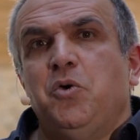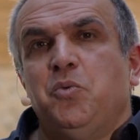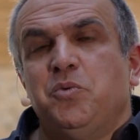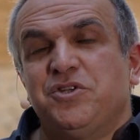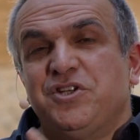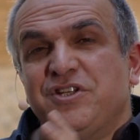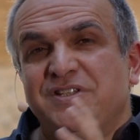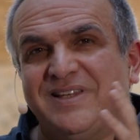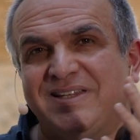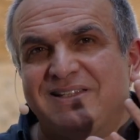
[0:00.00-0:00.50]

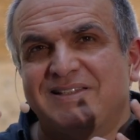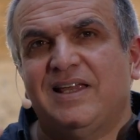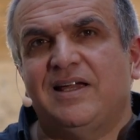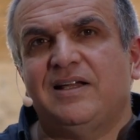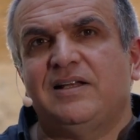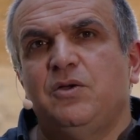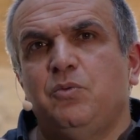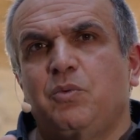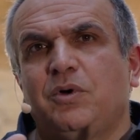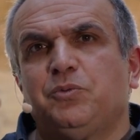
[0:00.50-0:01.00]
which is
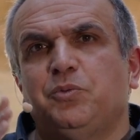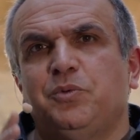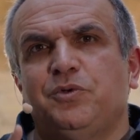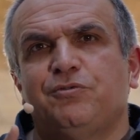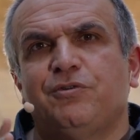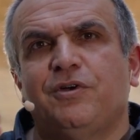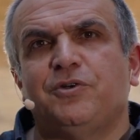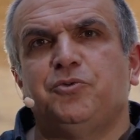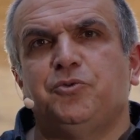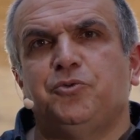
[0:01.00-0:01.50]
exactly what we
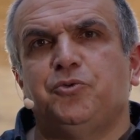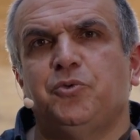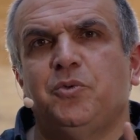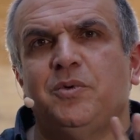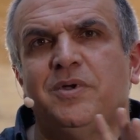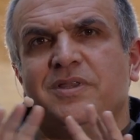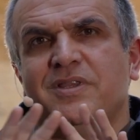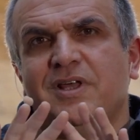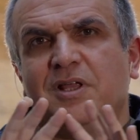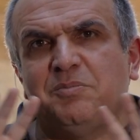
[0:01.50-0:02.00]
try to do
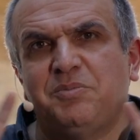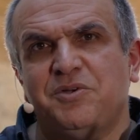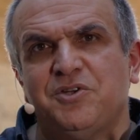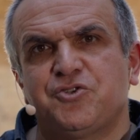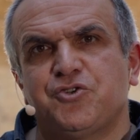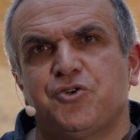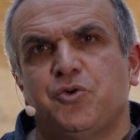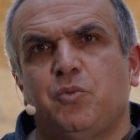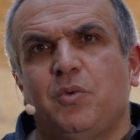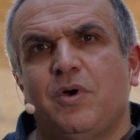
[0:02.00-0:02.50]
in that
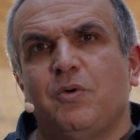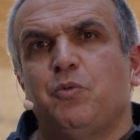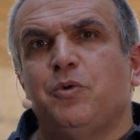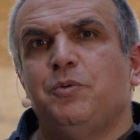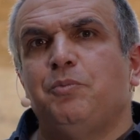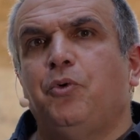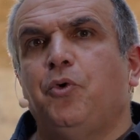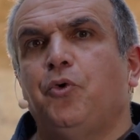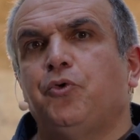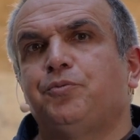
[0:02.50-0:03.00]
picture where we
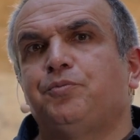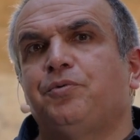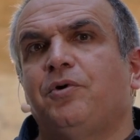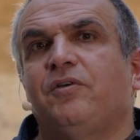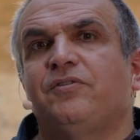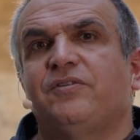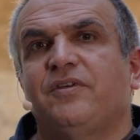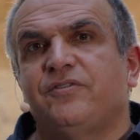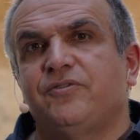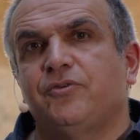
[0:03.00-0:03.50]

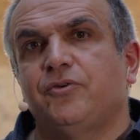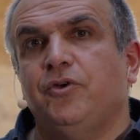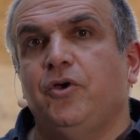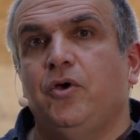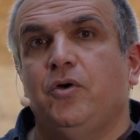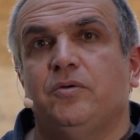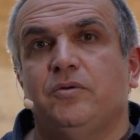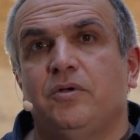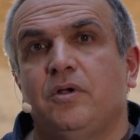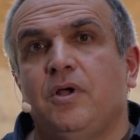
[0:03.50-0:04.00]
post-process the
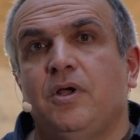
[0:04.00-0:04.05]
code.